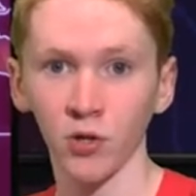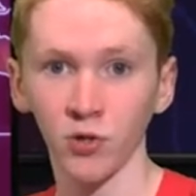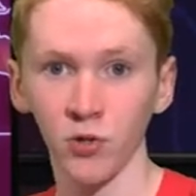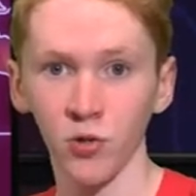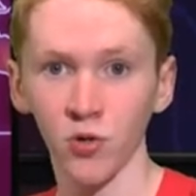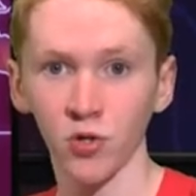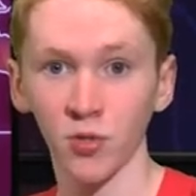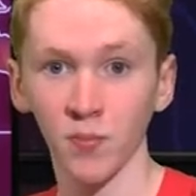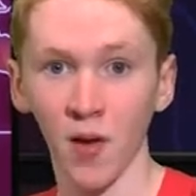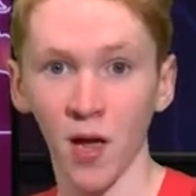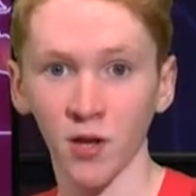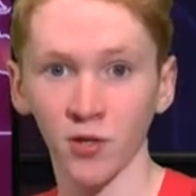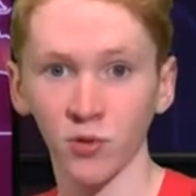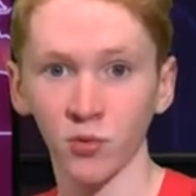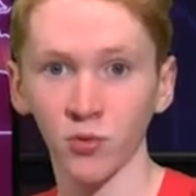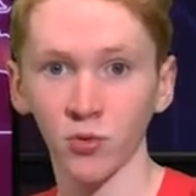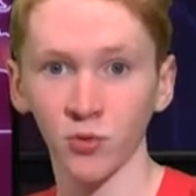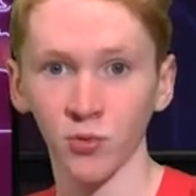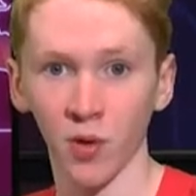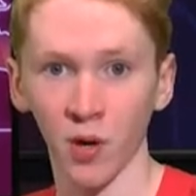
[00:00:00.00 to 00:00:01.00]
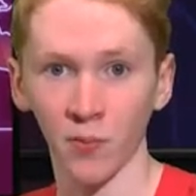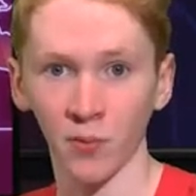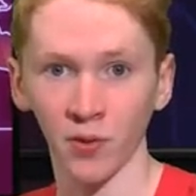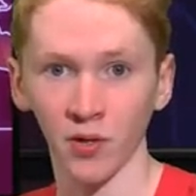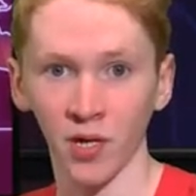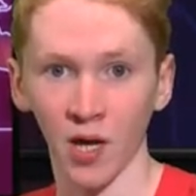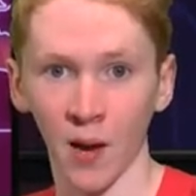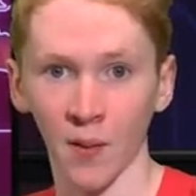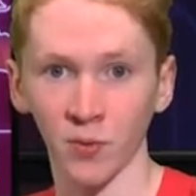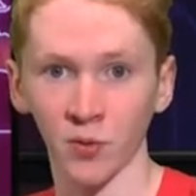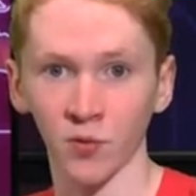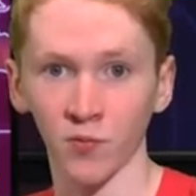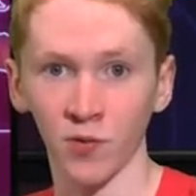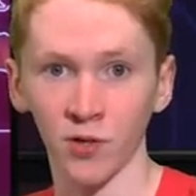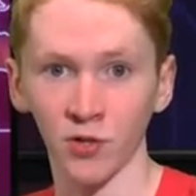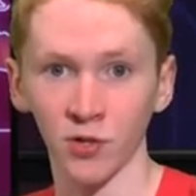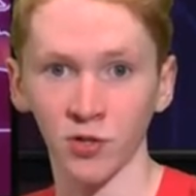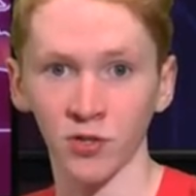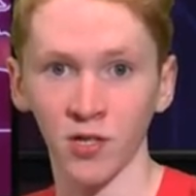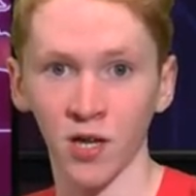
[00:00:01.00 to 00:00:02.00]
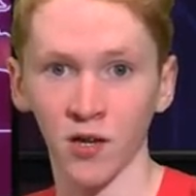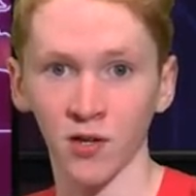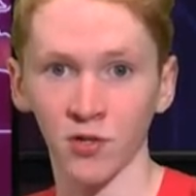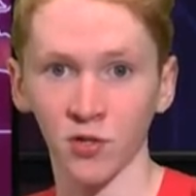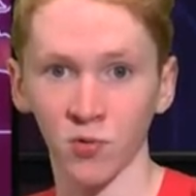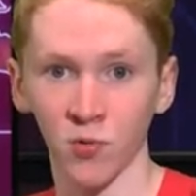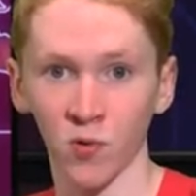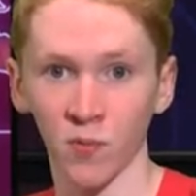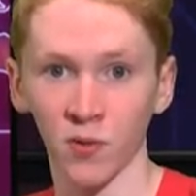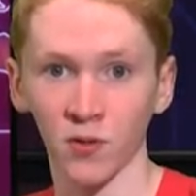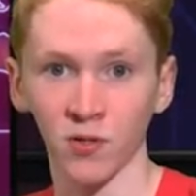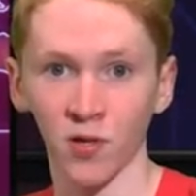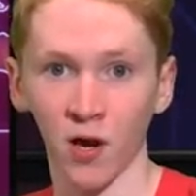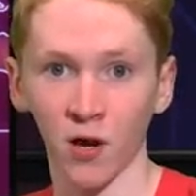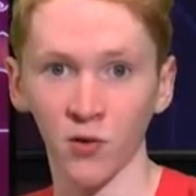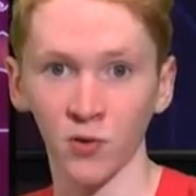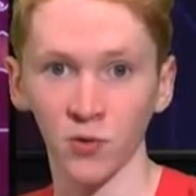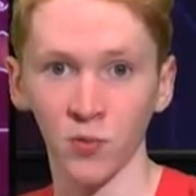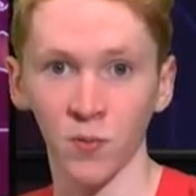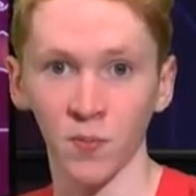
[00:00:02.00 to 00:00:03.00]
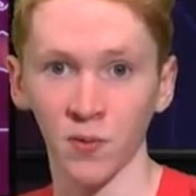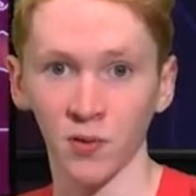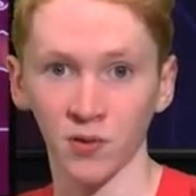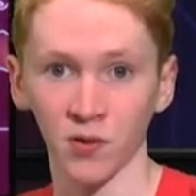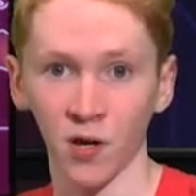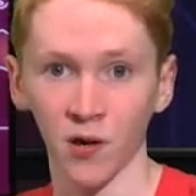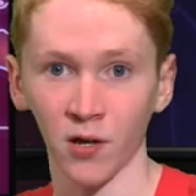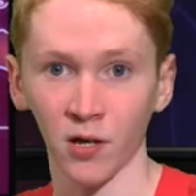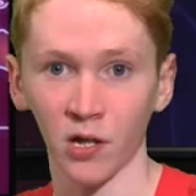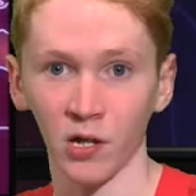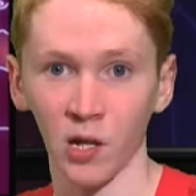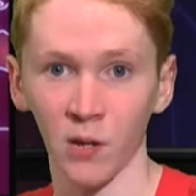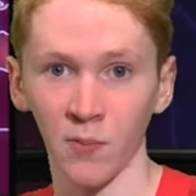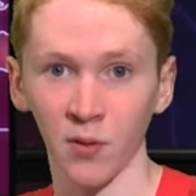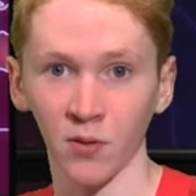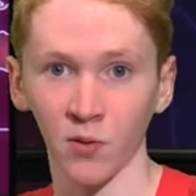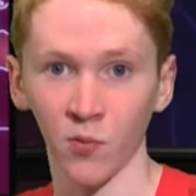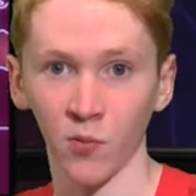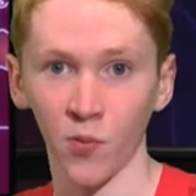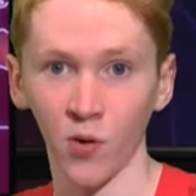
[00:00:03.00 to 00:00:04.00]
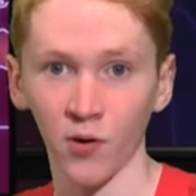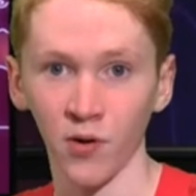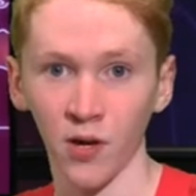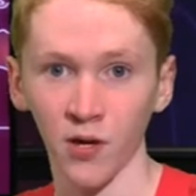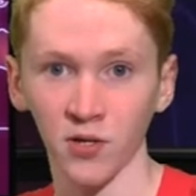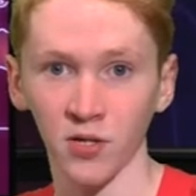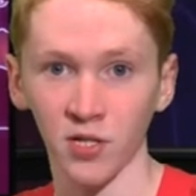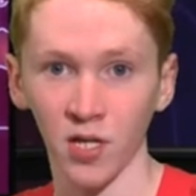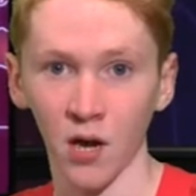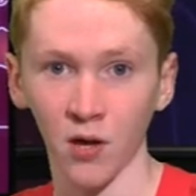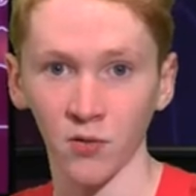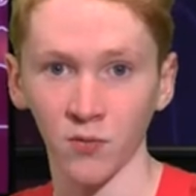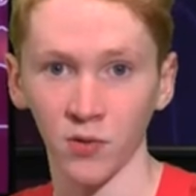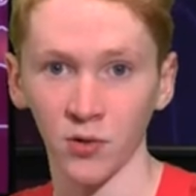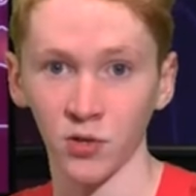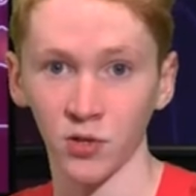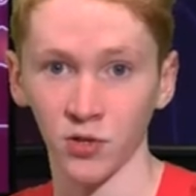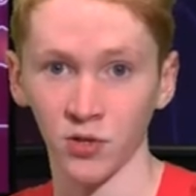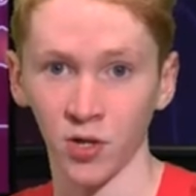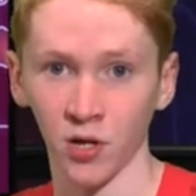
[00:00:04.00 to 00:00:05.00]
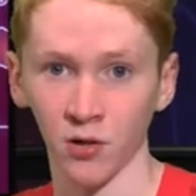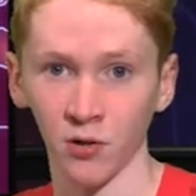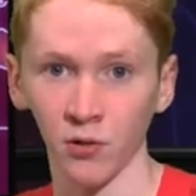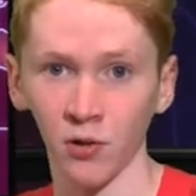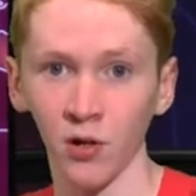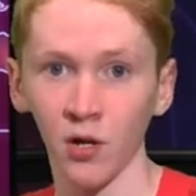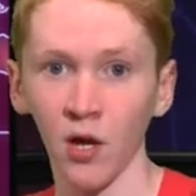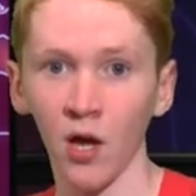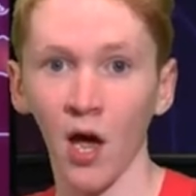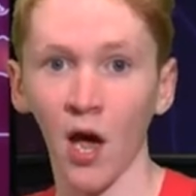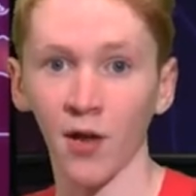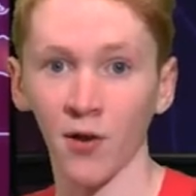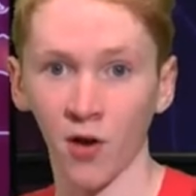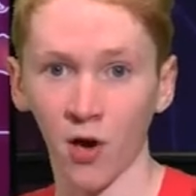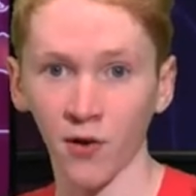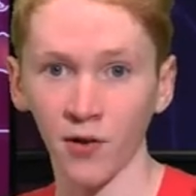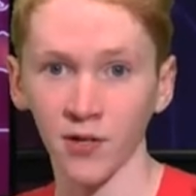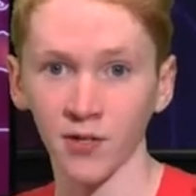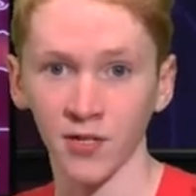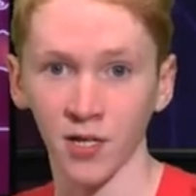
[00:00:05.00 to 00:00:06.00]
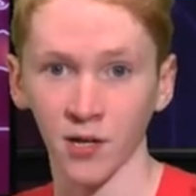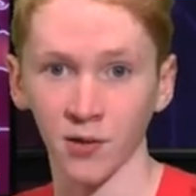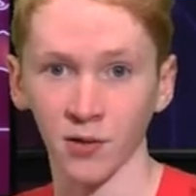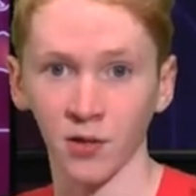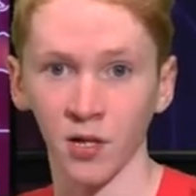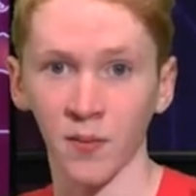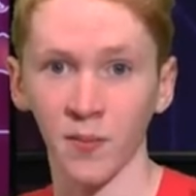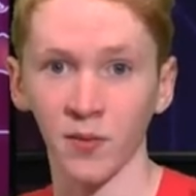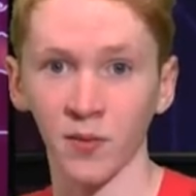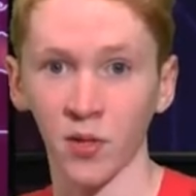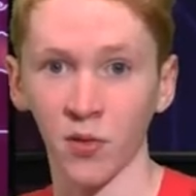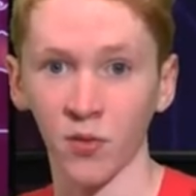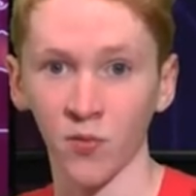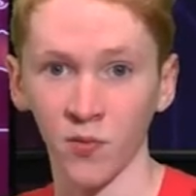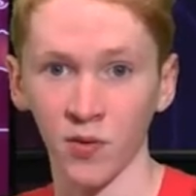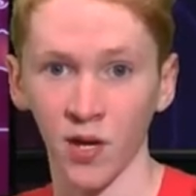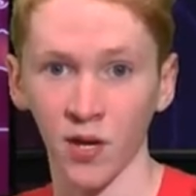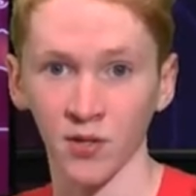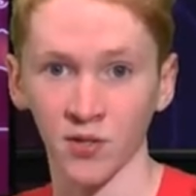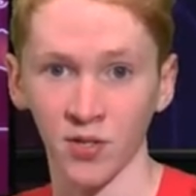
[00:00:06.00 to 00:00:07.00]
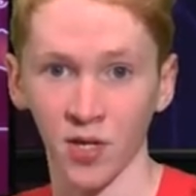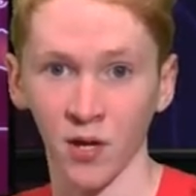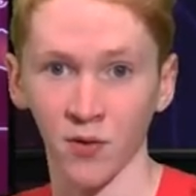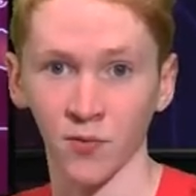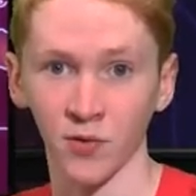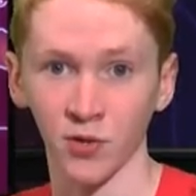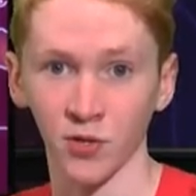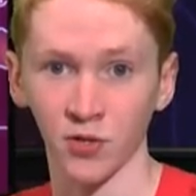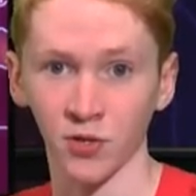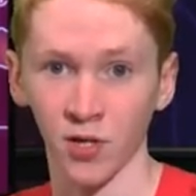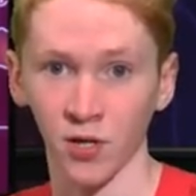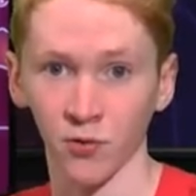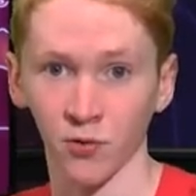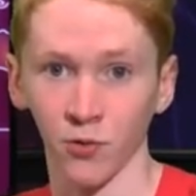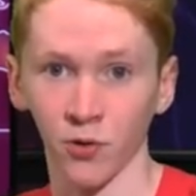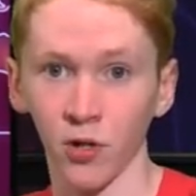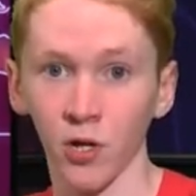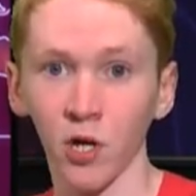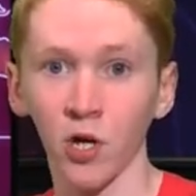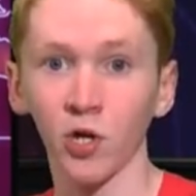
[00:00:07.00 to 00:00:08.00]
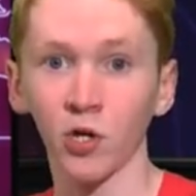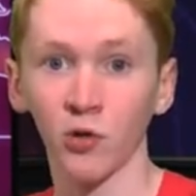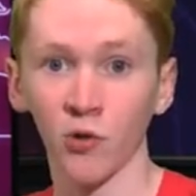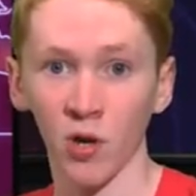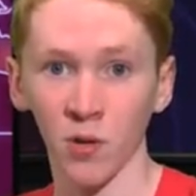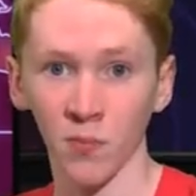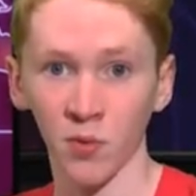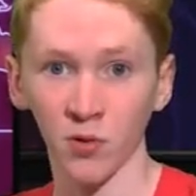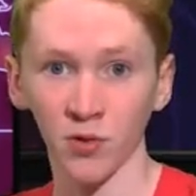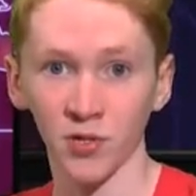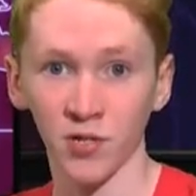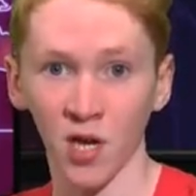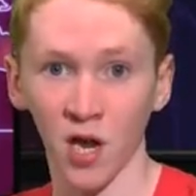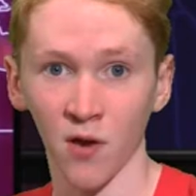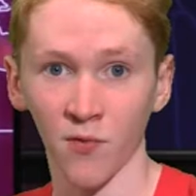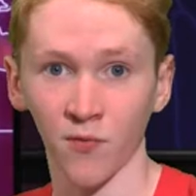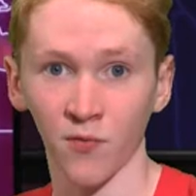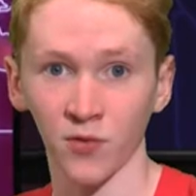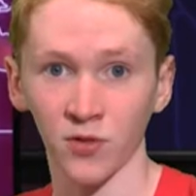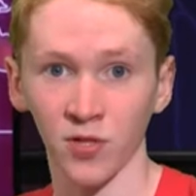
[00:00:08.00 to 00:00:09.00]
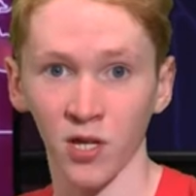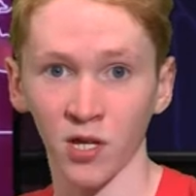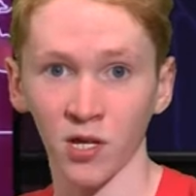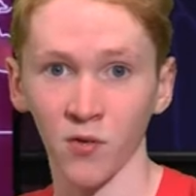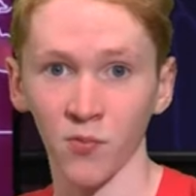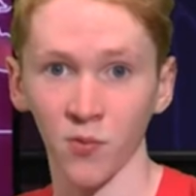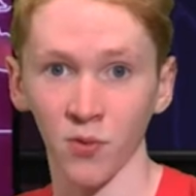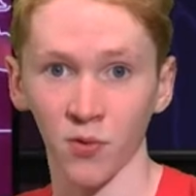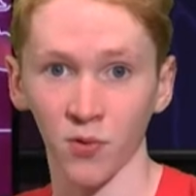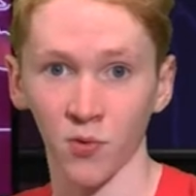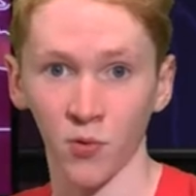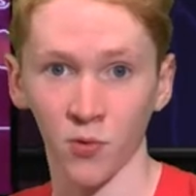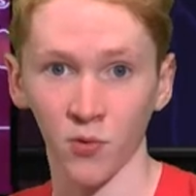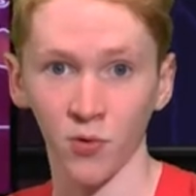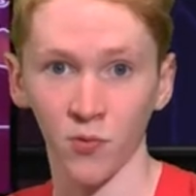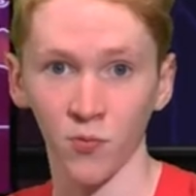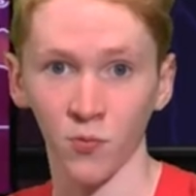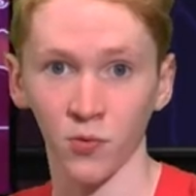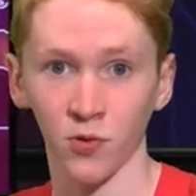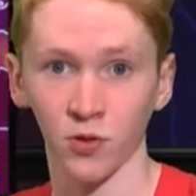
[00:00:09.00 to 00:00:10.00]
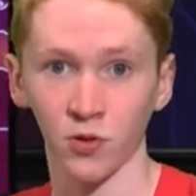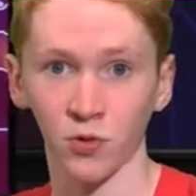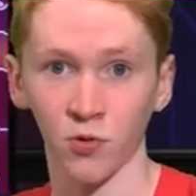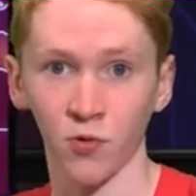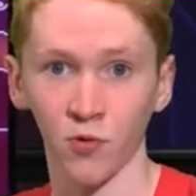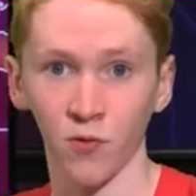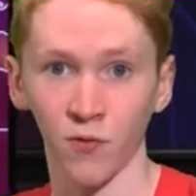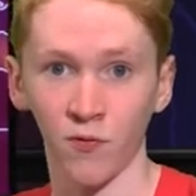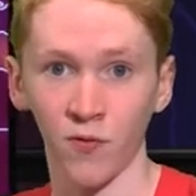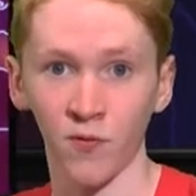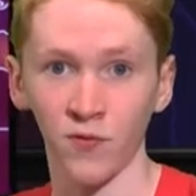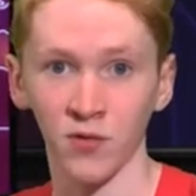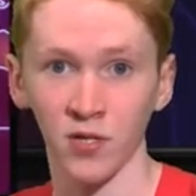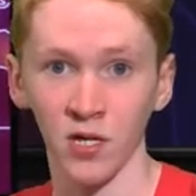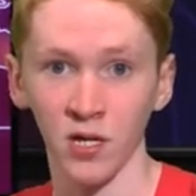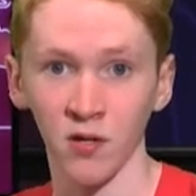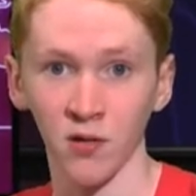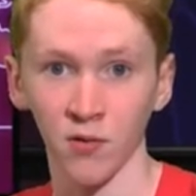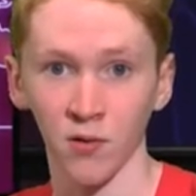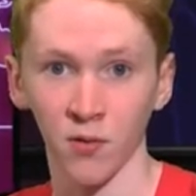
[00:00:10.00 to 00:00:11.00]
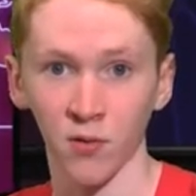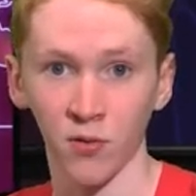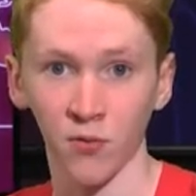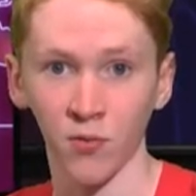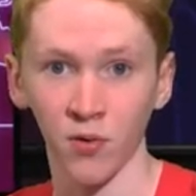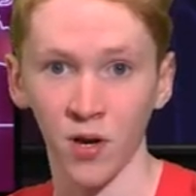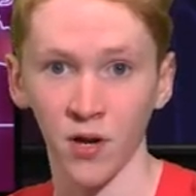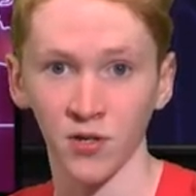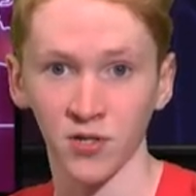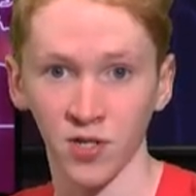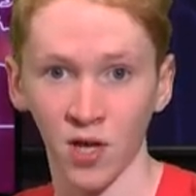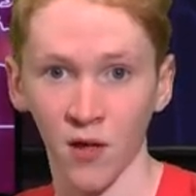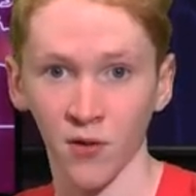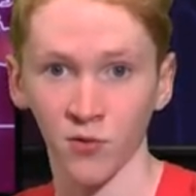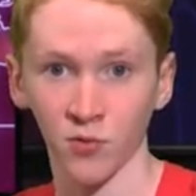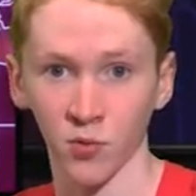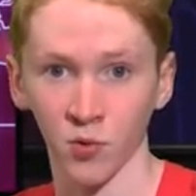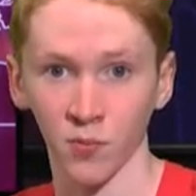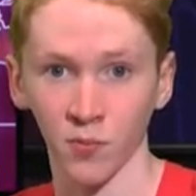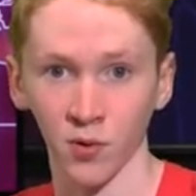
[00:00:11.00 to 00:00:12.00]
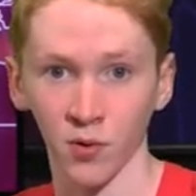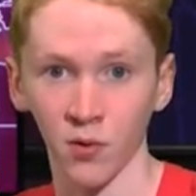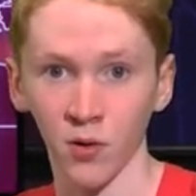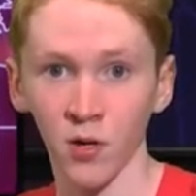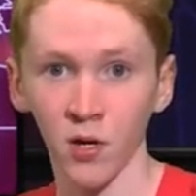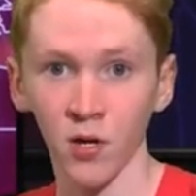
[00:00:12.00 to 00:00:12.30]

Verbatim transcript: Two SMAC schools were able to capture region tennis tournament titles with McDonough claiming the 1A South region title and Huntingtown claiming the 3A South region title. Great Mills tied for second with Northern with a score of 15 in the 3A South tournament.